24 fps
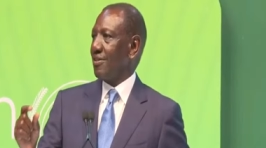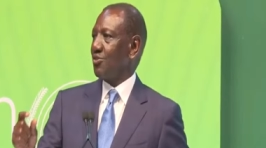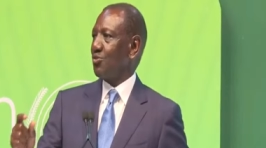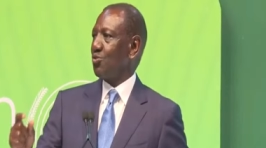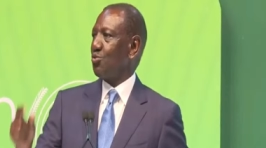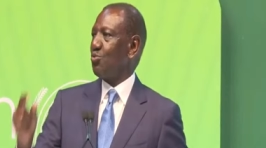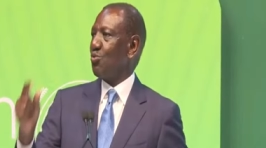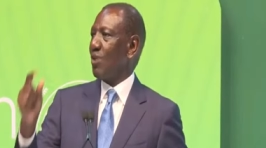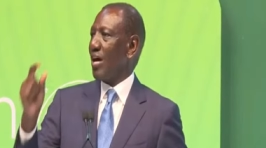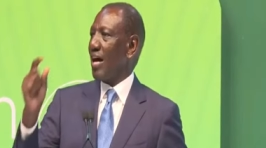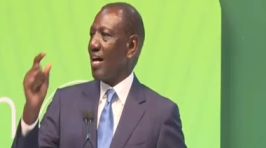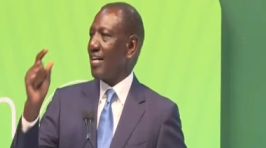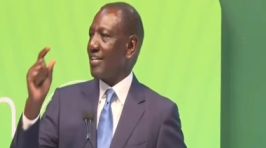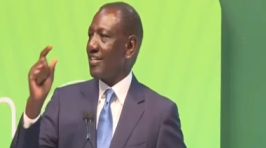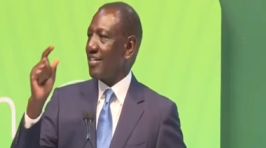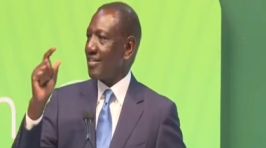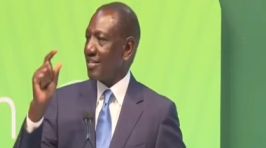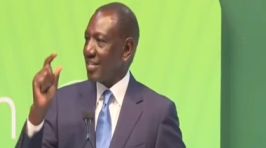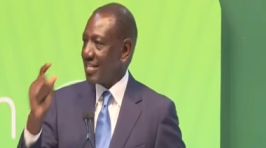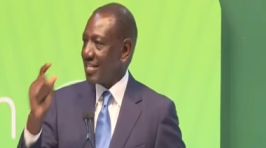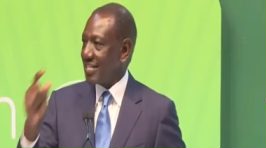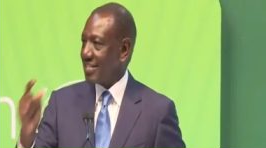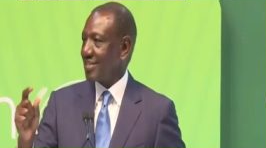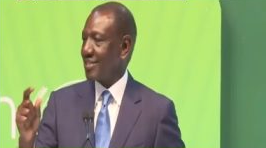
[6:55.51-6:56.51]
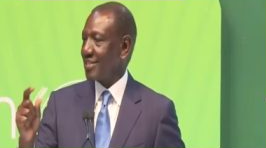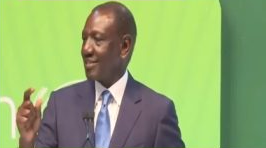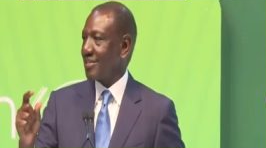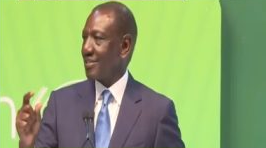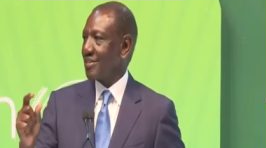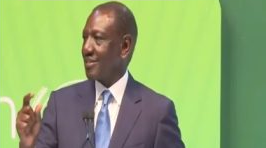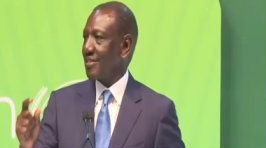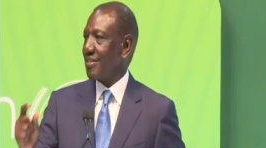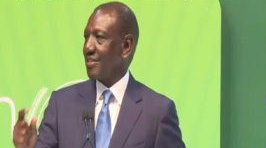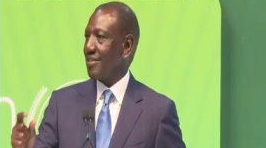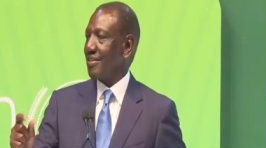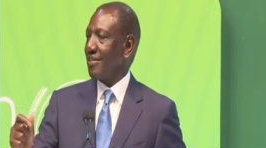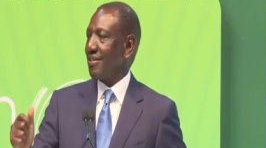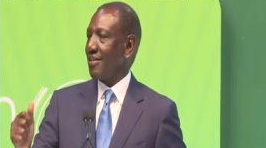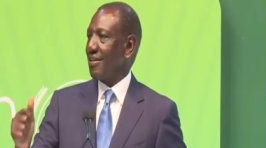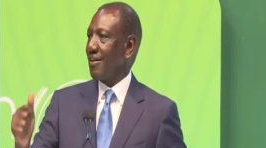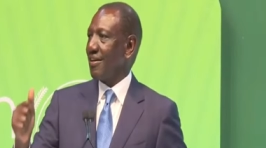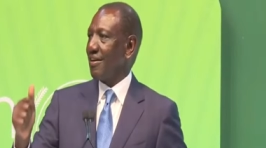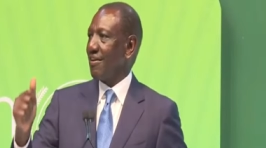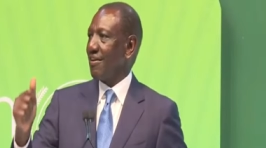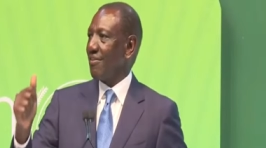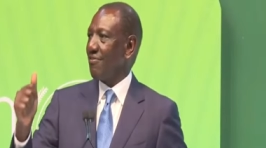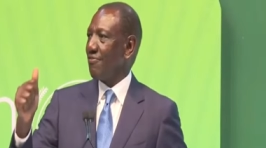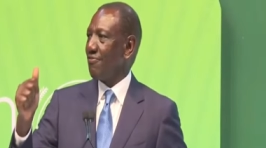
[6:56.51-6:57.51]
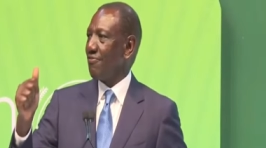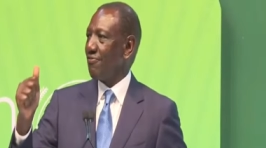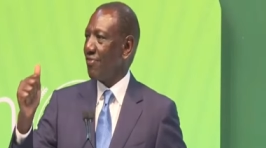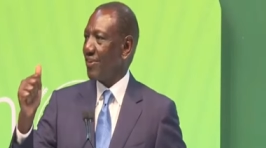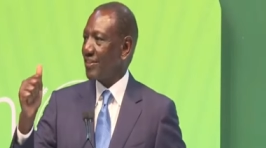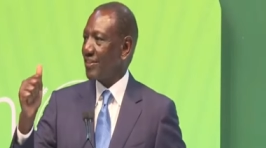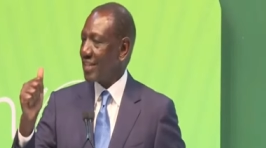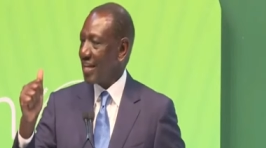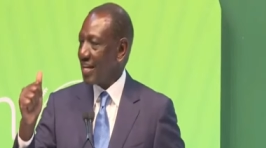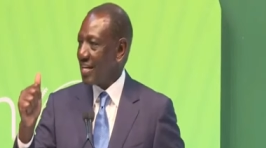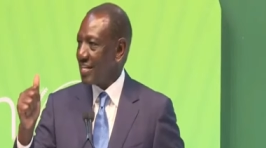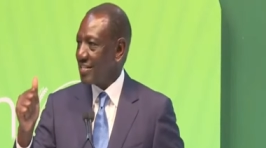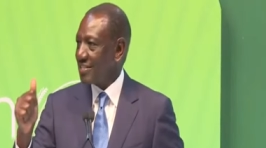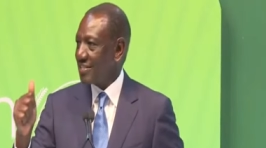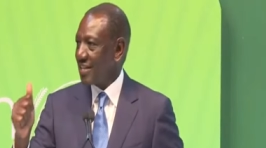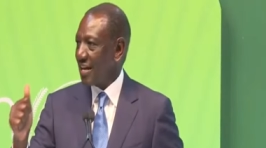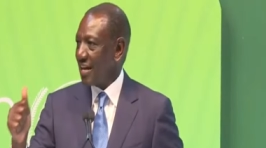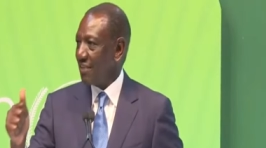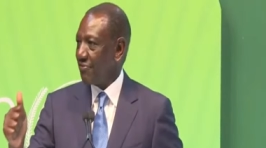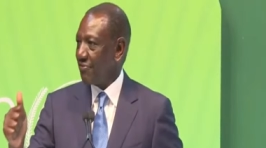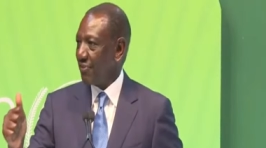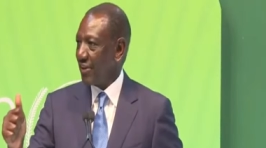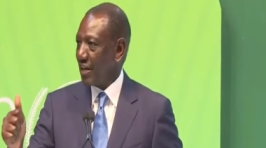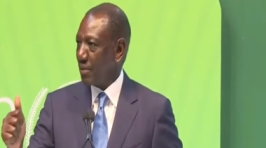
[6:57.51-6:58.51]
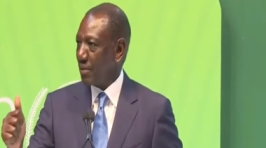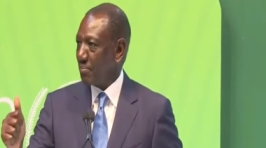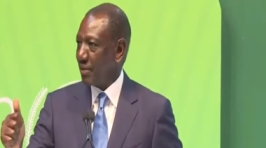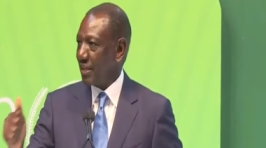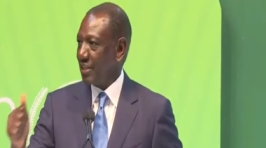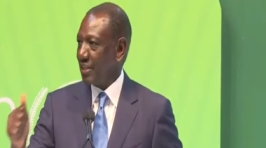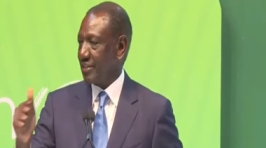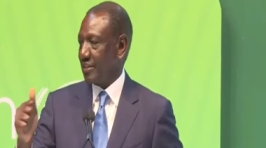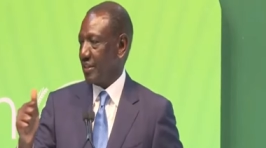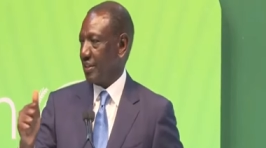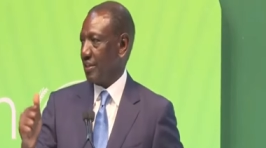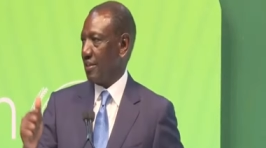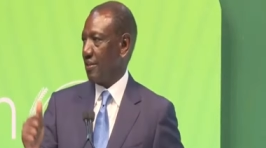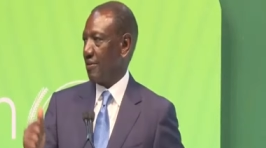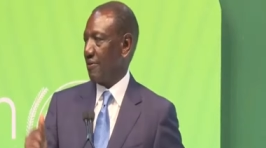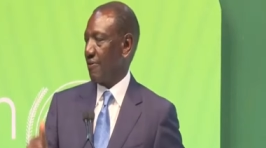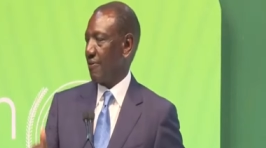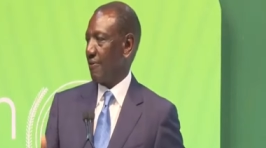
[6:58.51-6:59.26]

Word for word: to address fertilizer availability,